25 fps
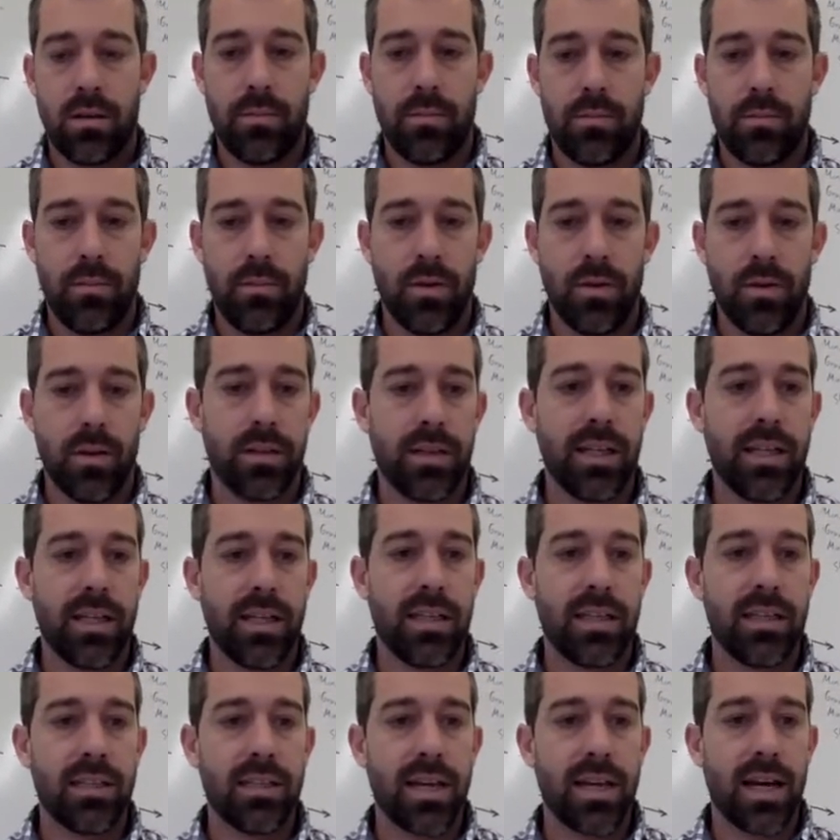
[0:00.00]
And delete
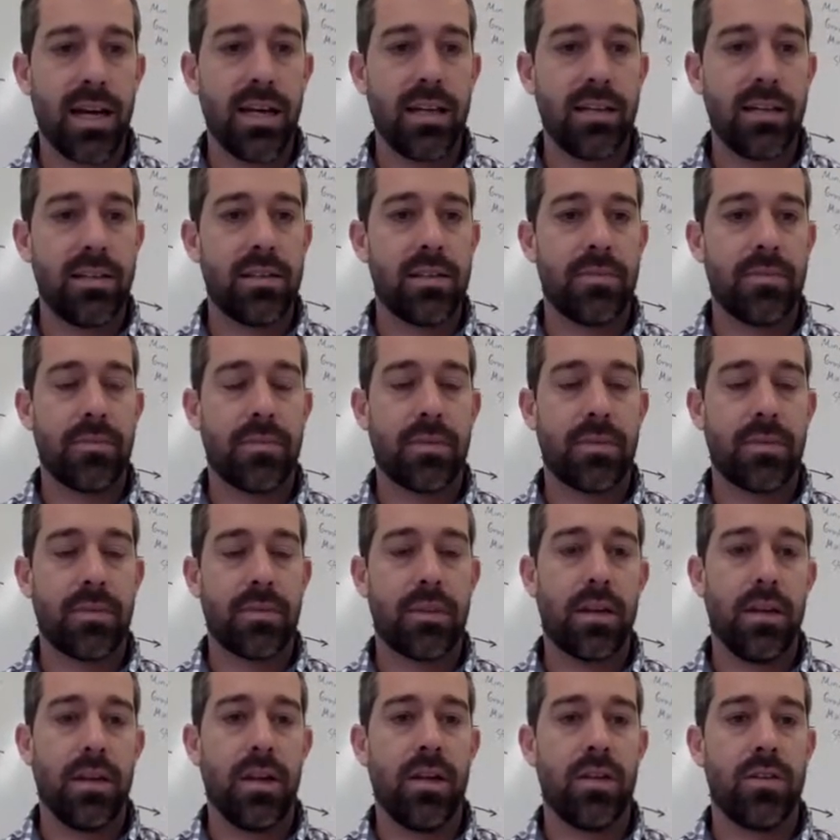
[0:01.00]
these guys.
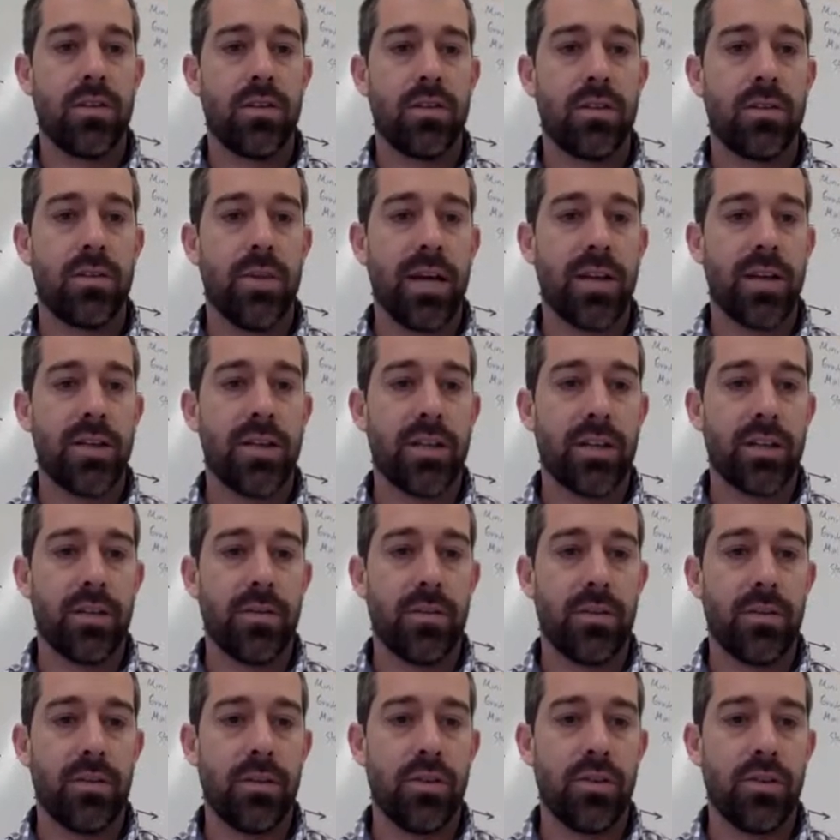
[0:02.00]
Here's the magic.
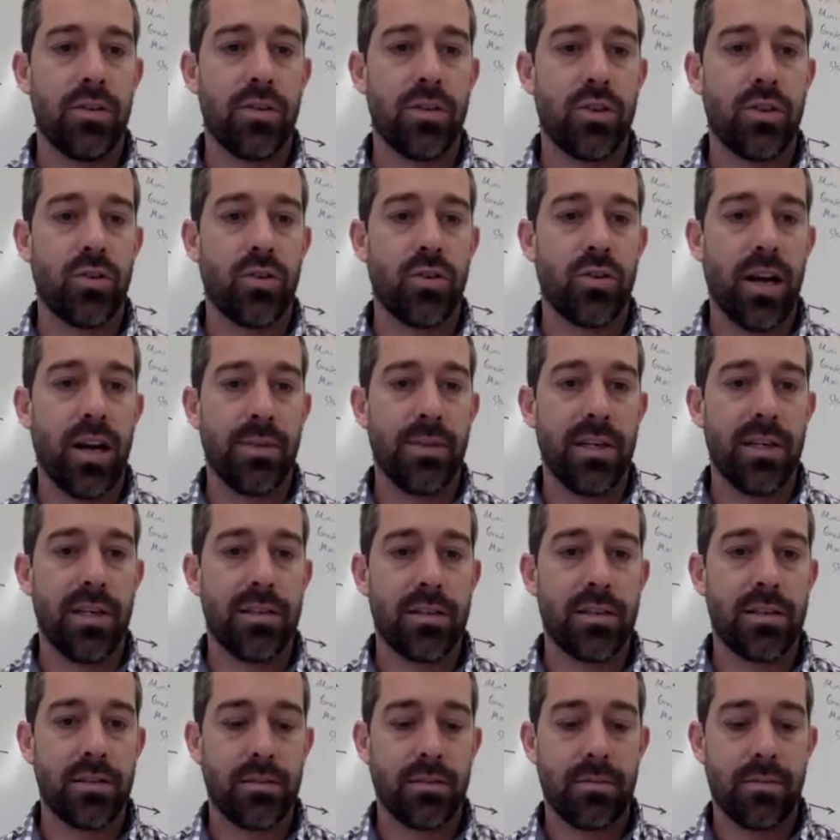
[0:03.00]
You just grab
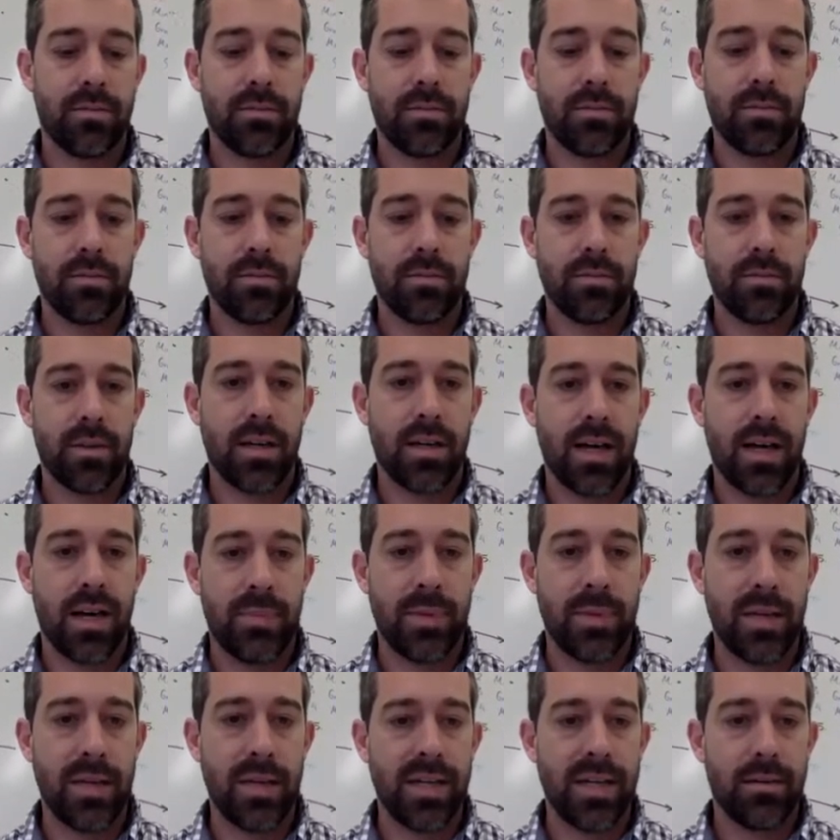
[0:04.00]
this,
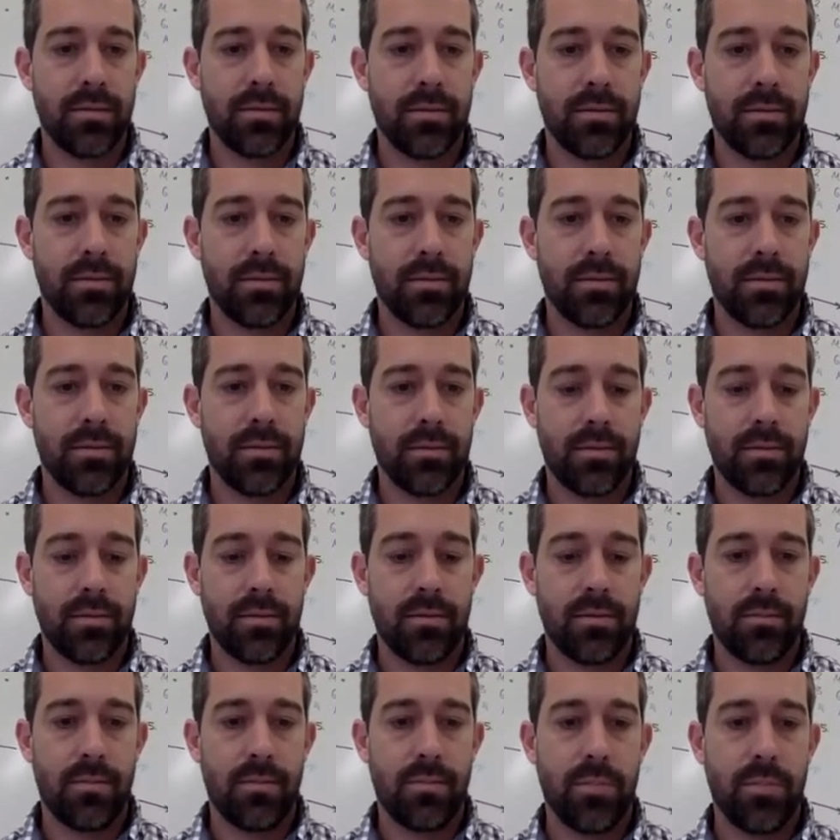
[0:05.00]
copy it,
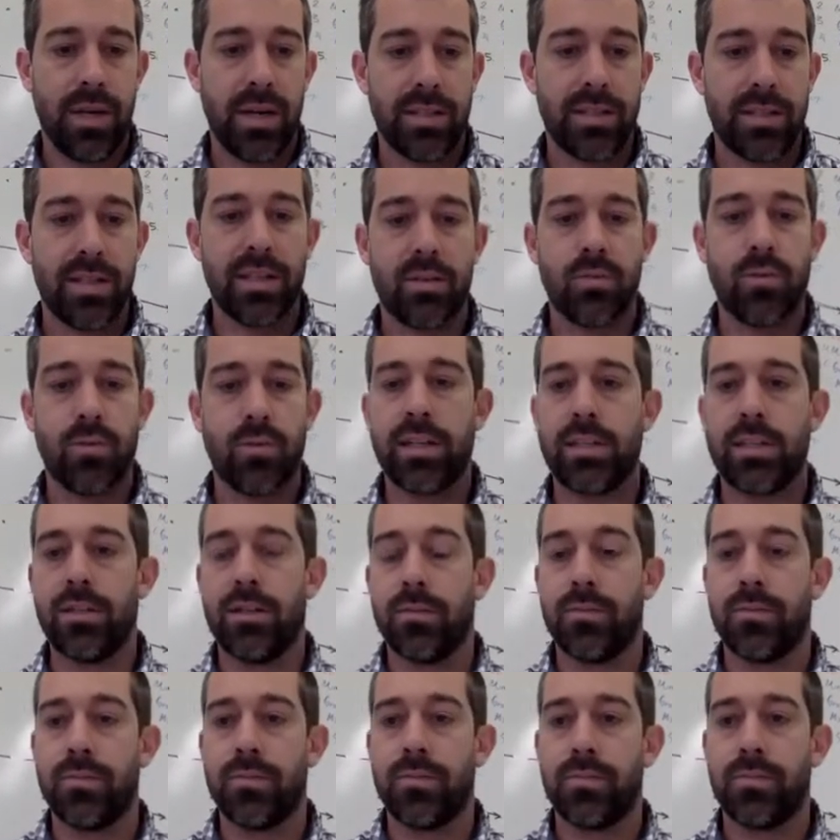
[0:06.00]
paste it into week 2.
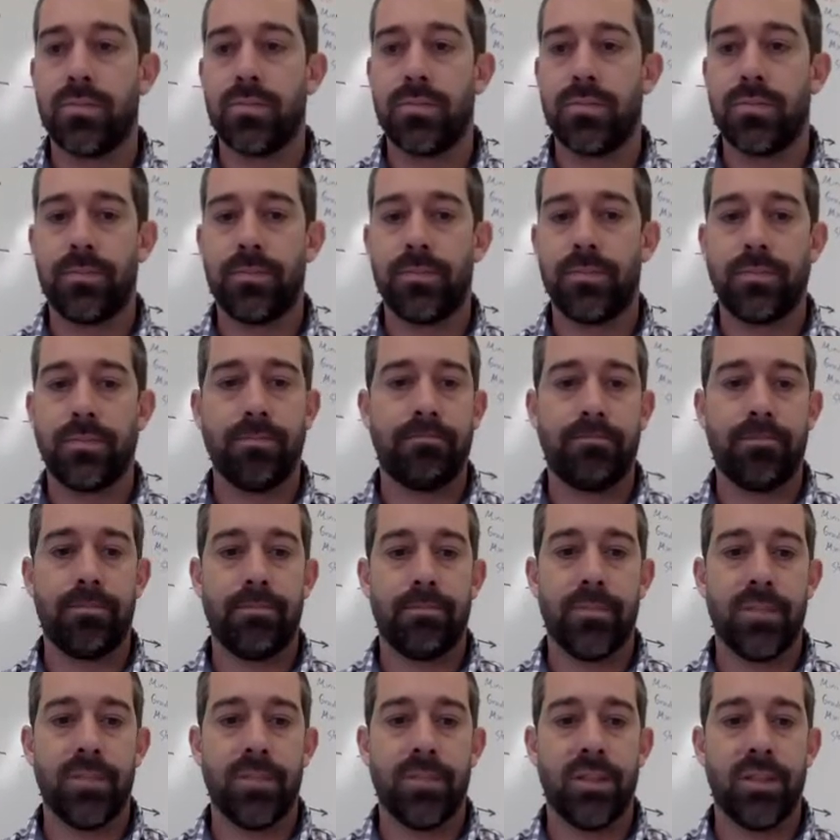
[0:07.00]

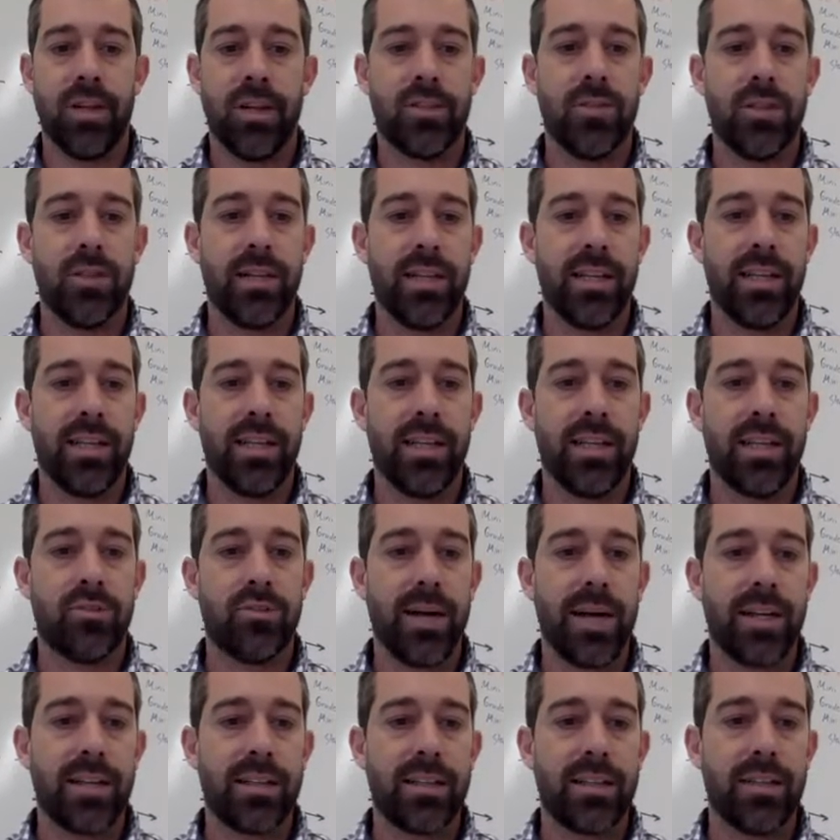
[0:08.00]
You're not doing anything
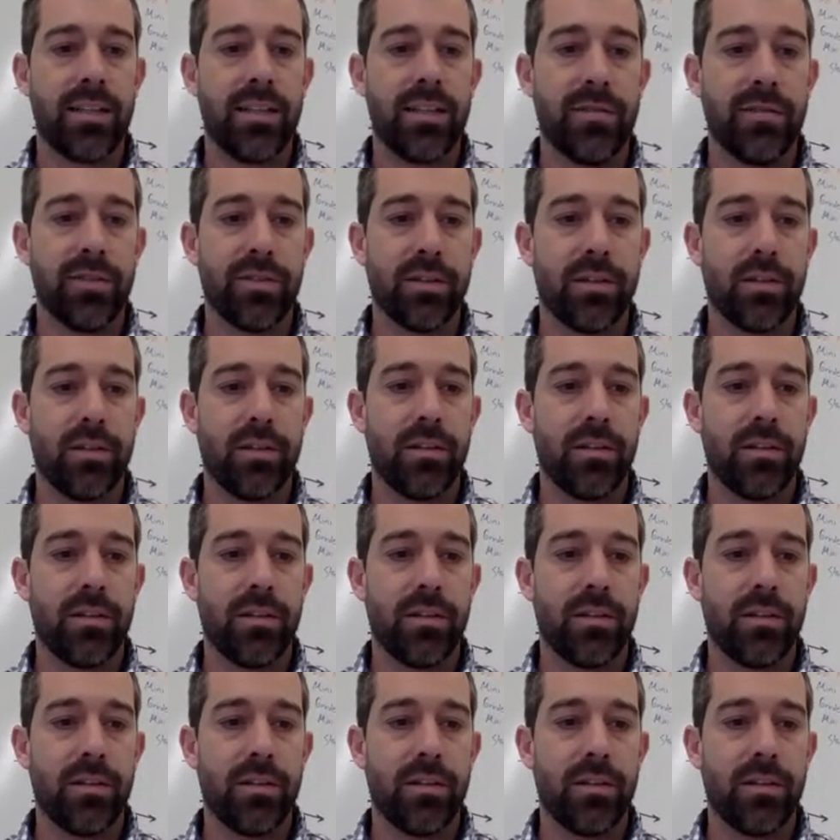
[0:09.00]
dramatically different.